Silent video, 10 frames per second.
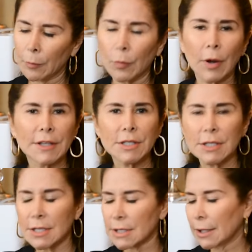brightening
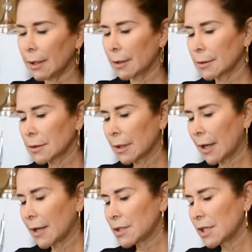the skin,
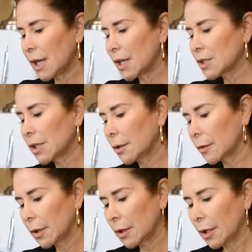
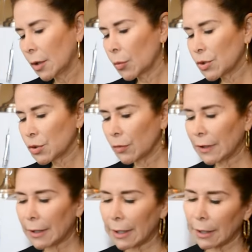anti-aging,
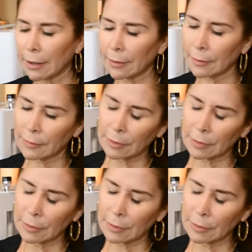rejuvenating,